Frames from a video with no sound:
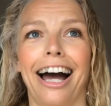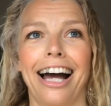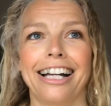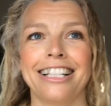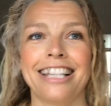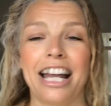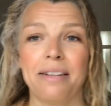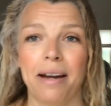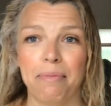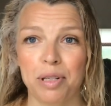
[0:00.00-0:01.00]
And
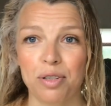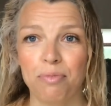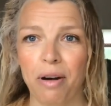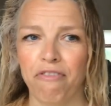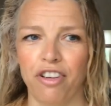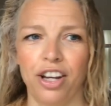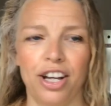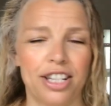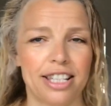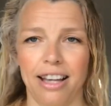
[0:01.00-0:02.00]
anyway, my son went
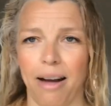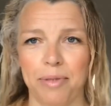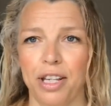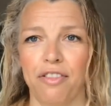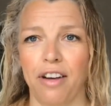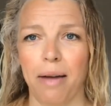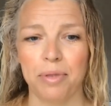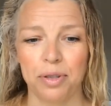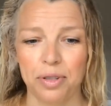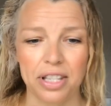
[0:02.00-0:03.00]
first, absolutely fine,
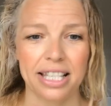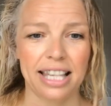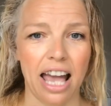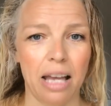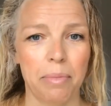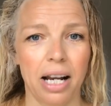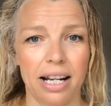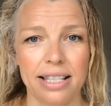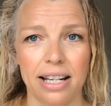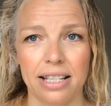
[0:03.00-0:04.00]
my daughter the same, and
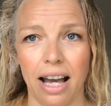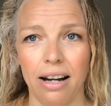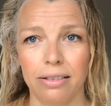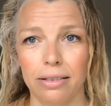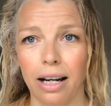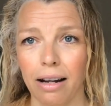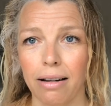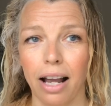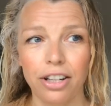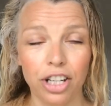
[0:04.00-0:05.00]
I sat down, and
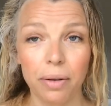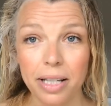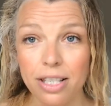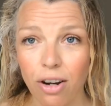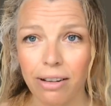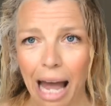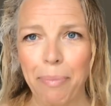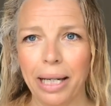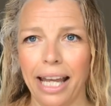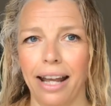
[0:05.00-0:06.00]
I, and you know when you start
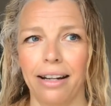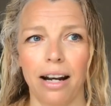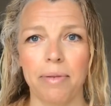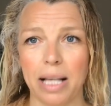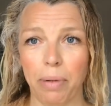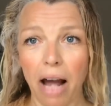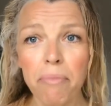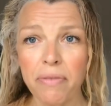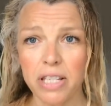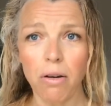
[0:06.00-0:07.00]
gabbling, and I was like, well, I
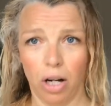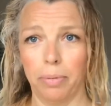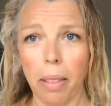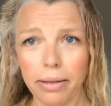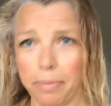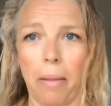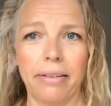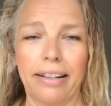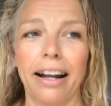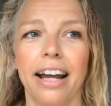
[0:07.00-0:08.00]
haven't been for so long, blah, blah, blah,
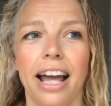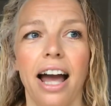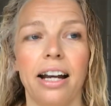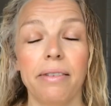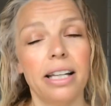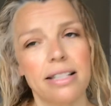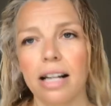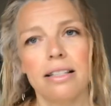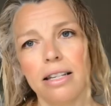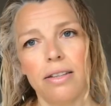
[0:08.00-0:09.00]
blah. And he went, yes,
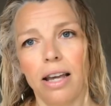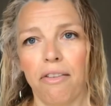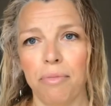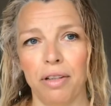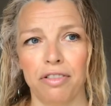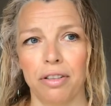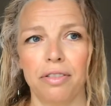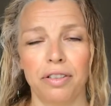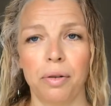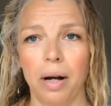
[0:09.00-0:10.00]
I can see that you haven't been for,
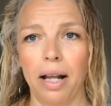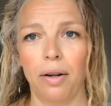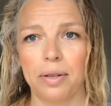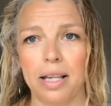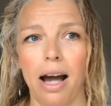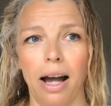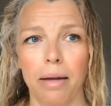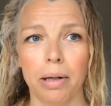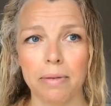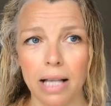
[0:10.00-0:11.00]
for quite a long
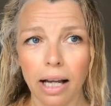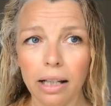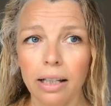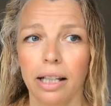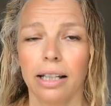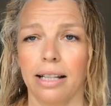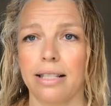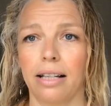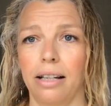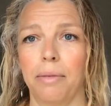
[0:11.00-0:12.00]
time. And I was like,
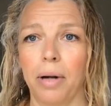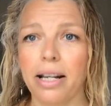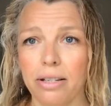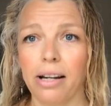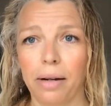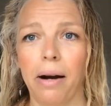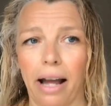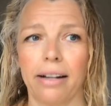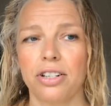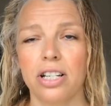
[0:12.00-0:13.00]
yes, I know, but I do get
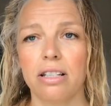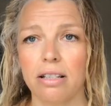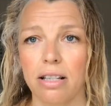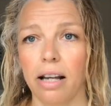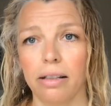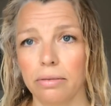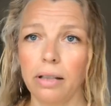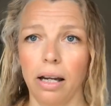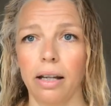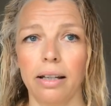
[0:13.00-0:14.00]
quite anxious. And he's like,
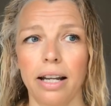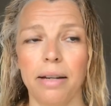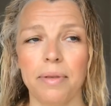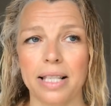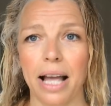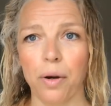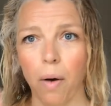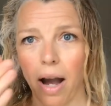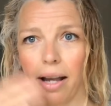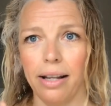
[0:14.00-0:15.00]
okay. And he was like
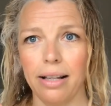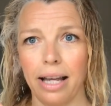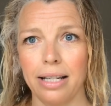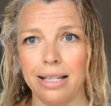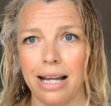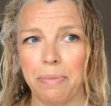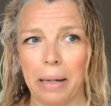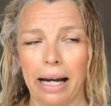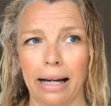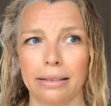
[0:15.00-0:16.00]
quite like
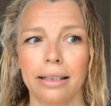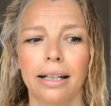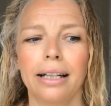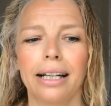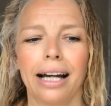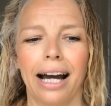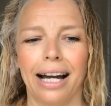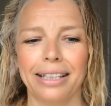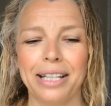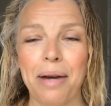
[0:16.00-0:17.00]
deadpan.
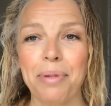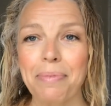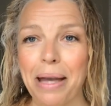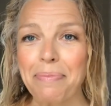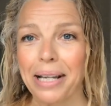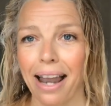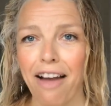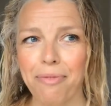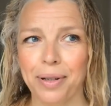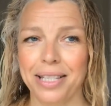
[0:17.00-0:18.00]
And uh, but it made me
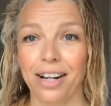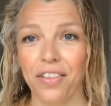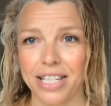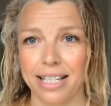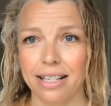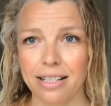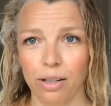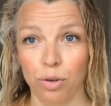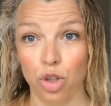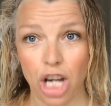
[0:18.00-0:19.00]
laugh because he got this
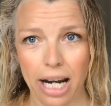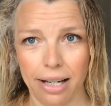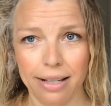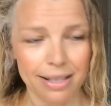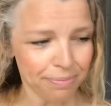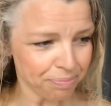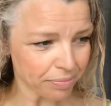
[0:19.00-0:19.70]
assistant called Janet.